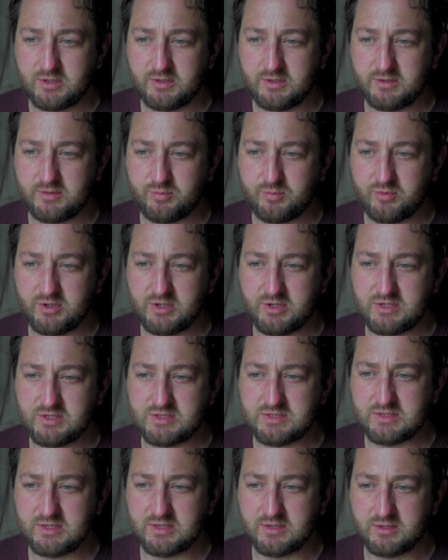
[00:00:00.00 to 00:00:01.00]
bringing this
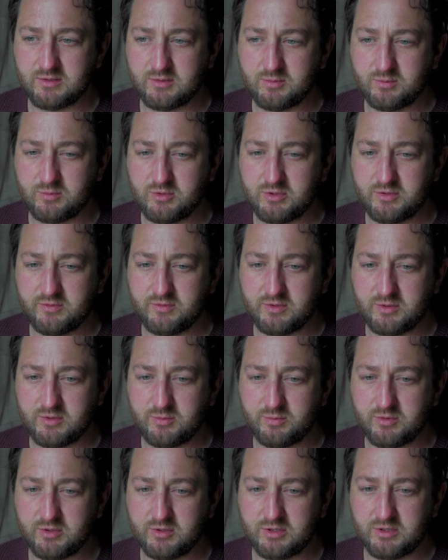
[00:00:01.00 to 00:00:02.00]
down. And what if I
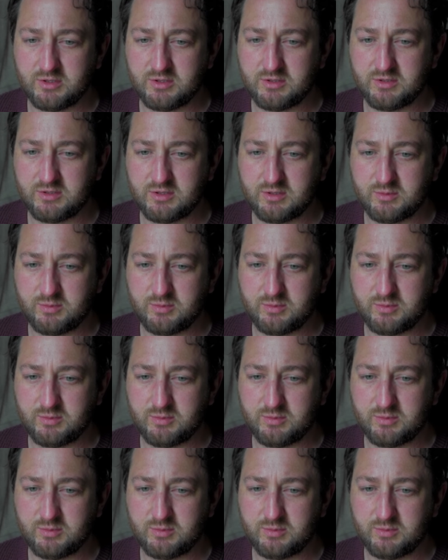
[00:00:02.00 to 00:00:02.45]
bring this up?